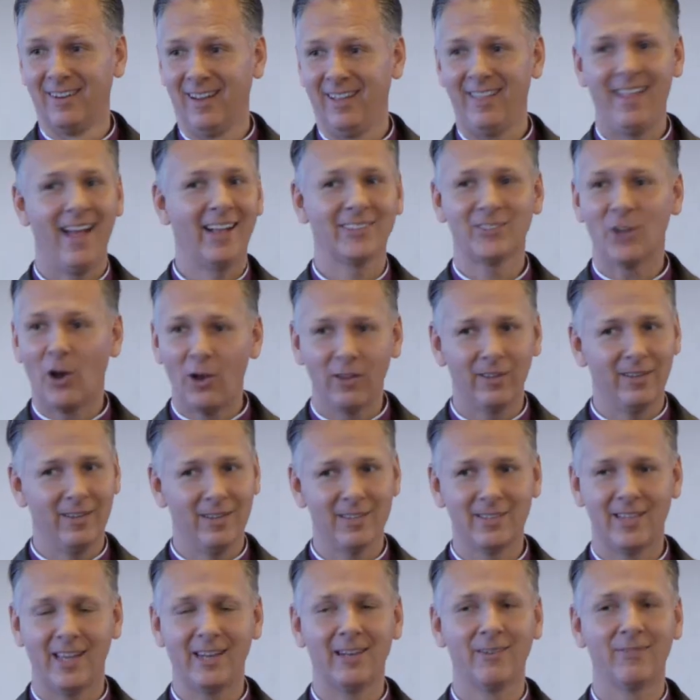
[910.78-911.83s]
And that's all the
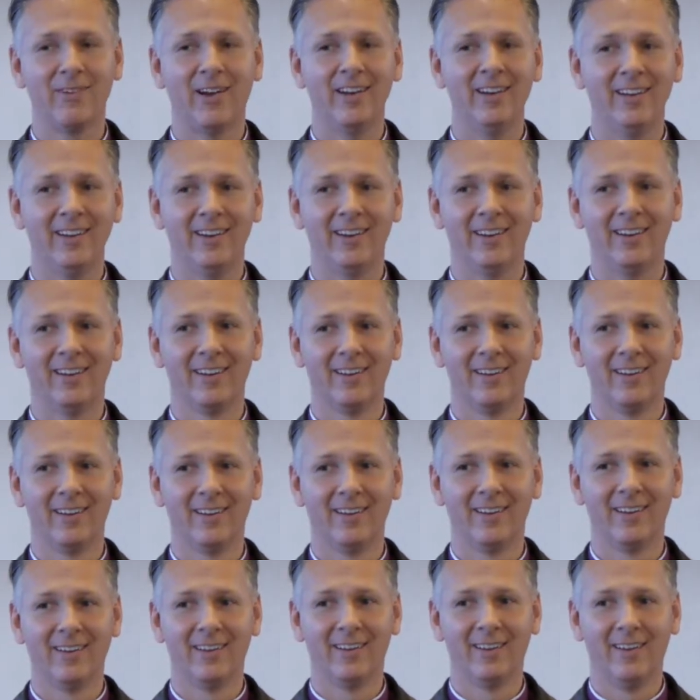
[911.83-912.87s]
incentive I needed.
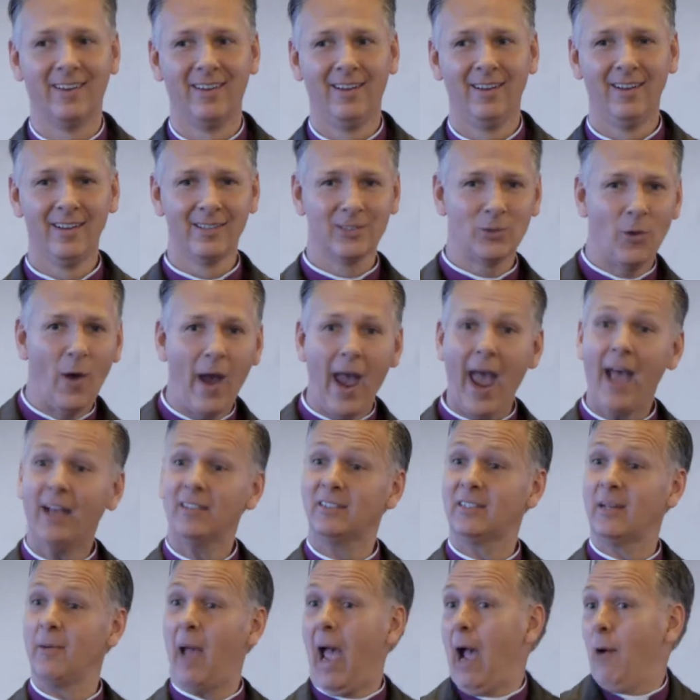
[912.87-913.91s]
So I
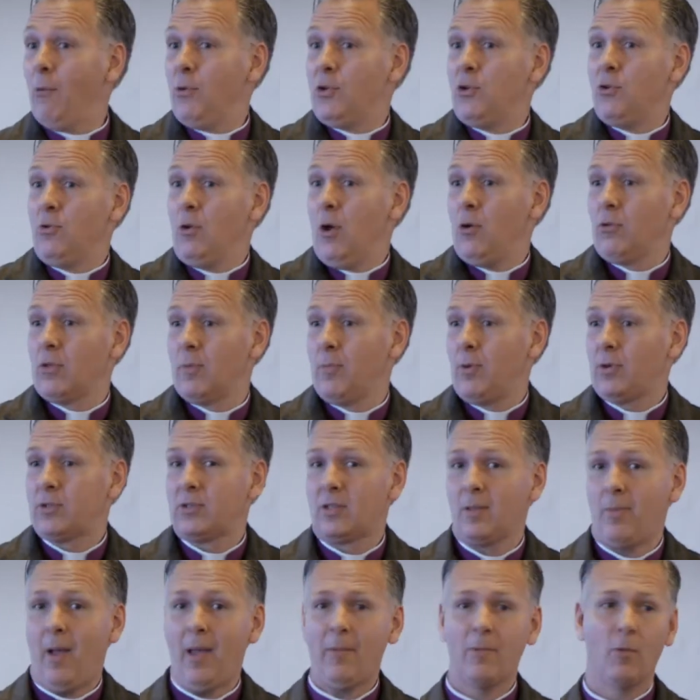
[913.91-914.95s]
asked him, how would you know the
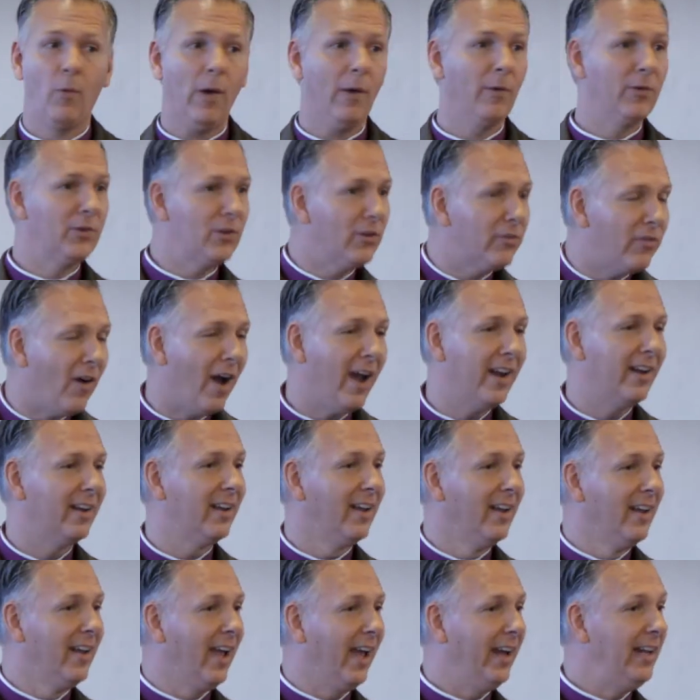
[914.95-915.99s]
books of the Bible? Where would you find?
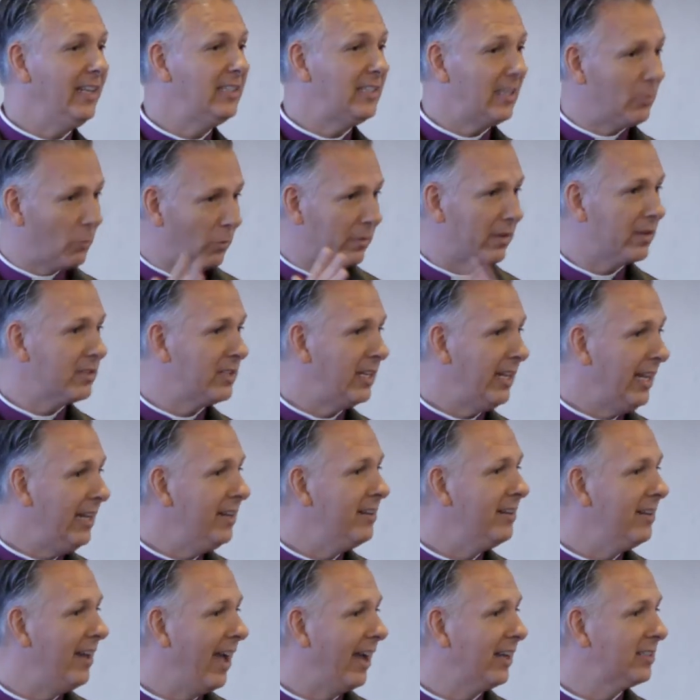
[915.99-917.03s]
And he said, well, there's an
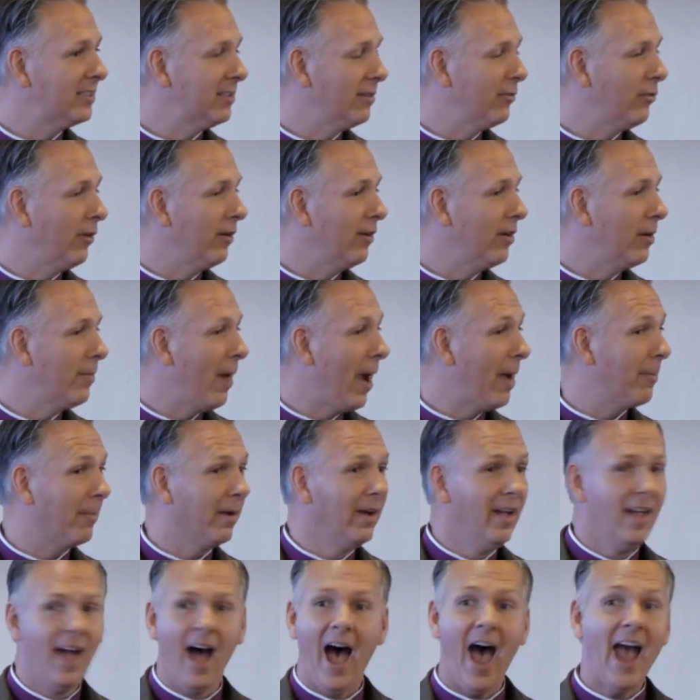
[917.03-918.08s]
index in front of your
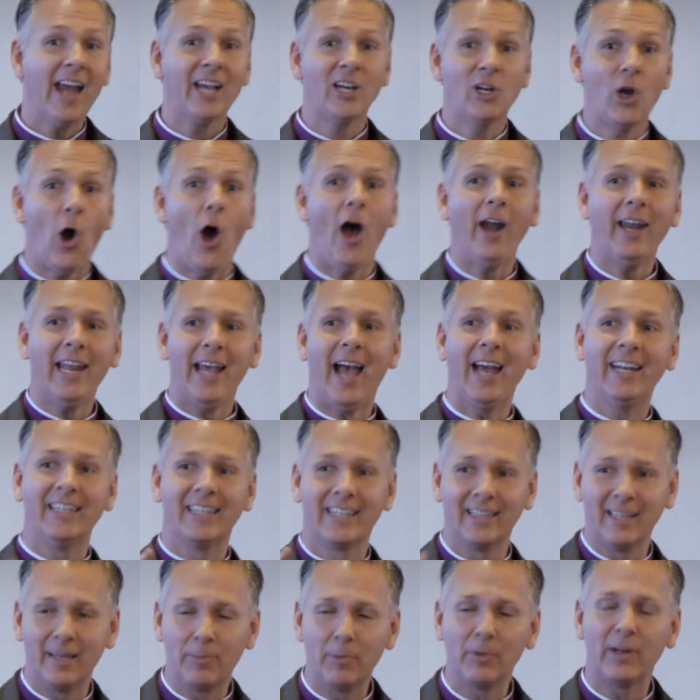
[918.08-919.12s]
Bible. I, got, I
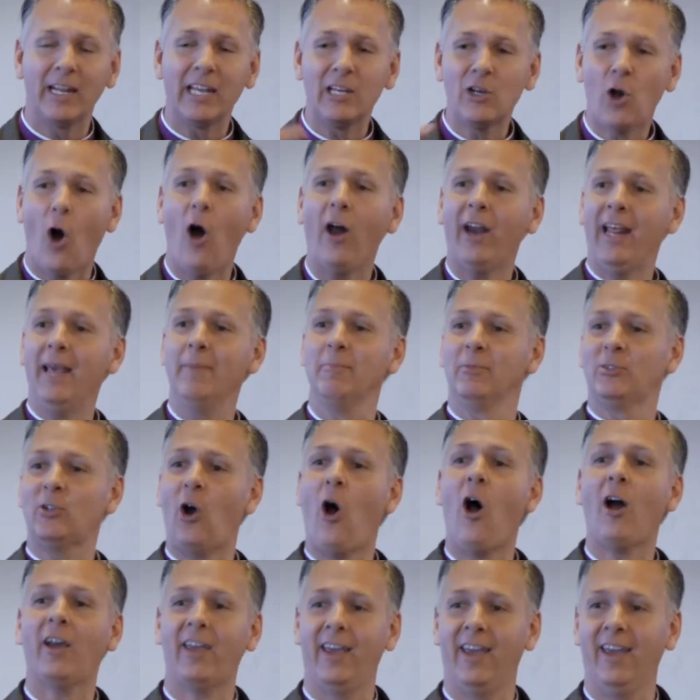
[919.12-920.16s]
deliberately got him
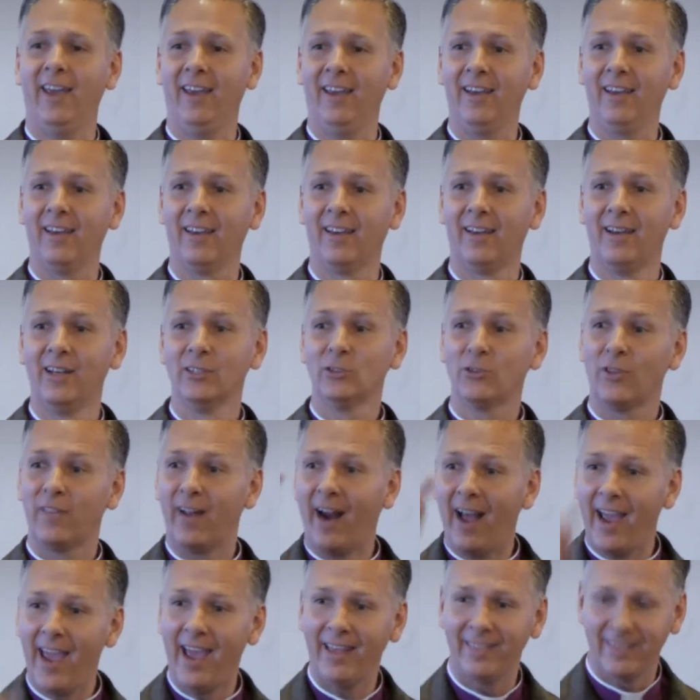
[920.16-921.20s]
talking so
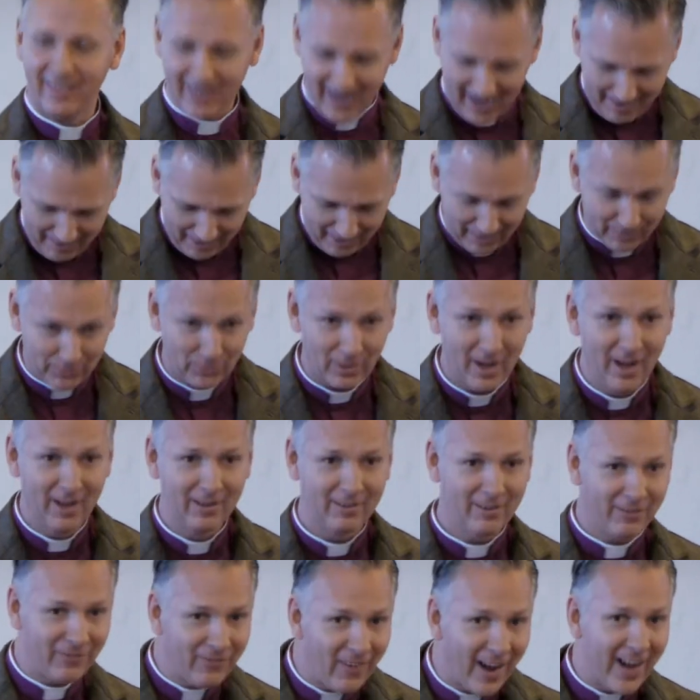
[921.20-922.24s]
that I had the time to,
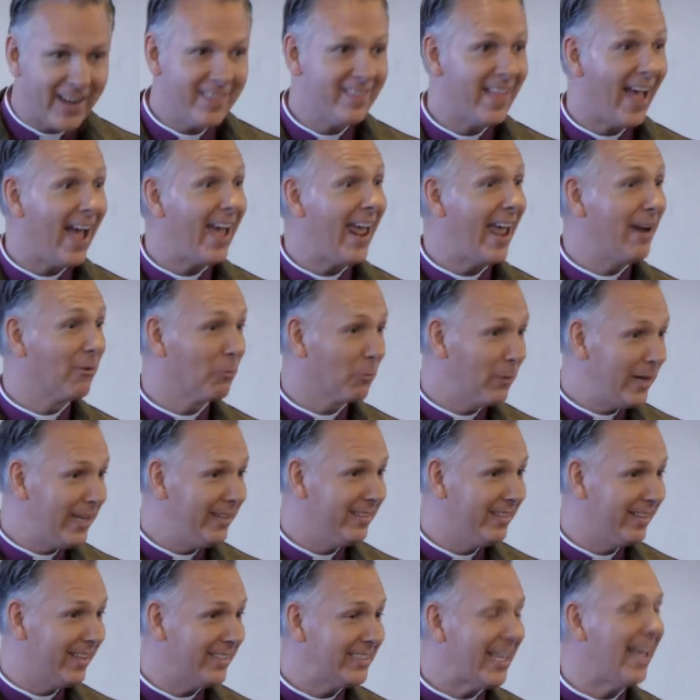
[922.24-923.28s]
to find that and
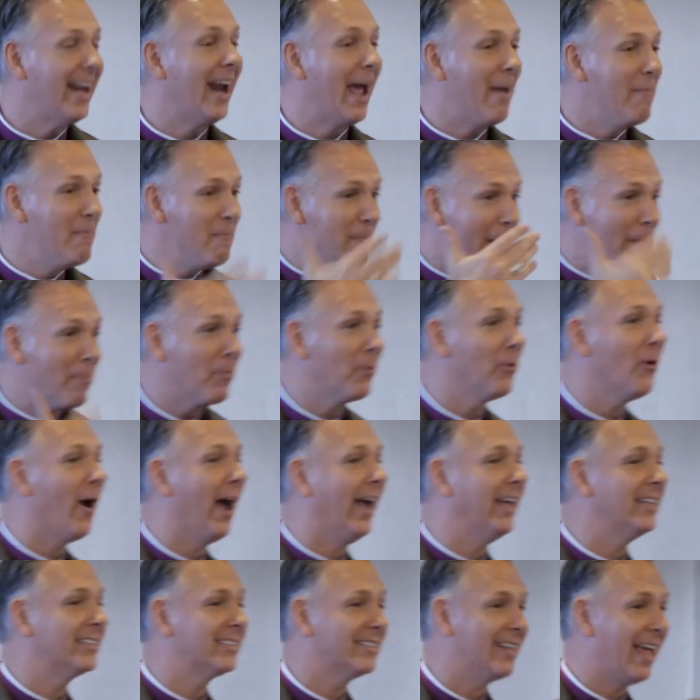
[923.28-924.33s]
read this. And I
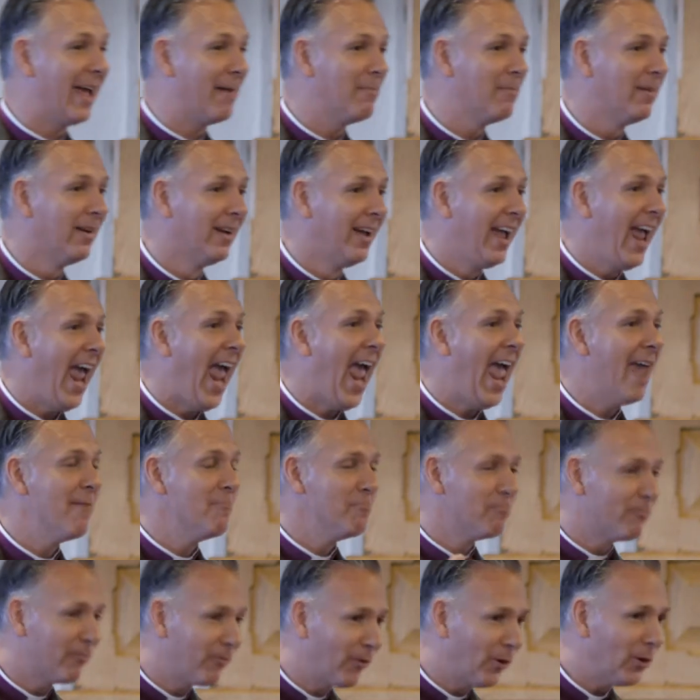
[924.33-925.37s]
memorized them.
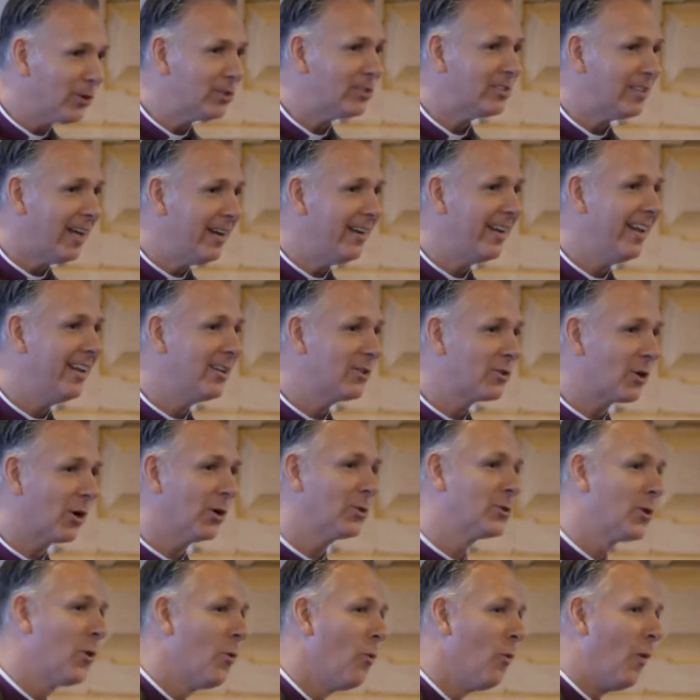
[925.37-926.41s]
And first Sunday in
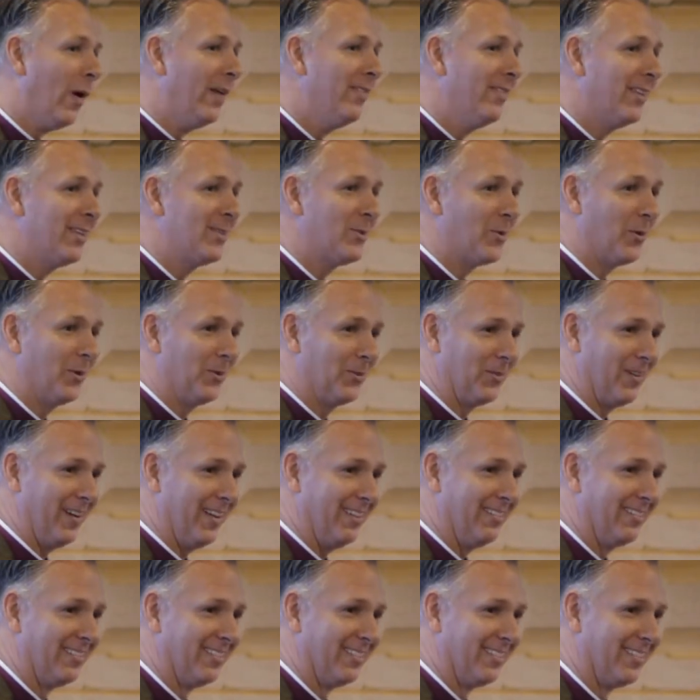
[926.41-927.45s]
church, won the sword
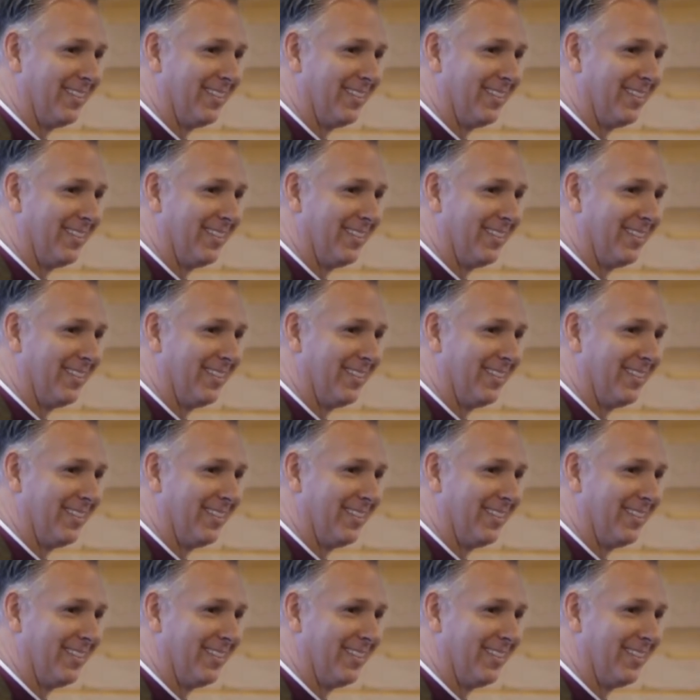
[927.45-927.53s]
drill.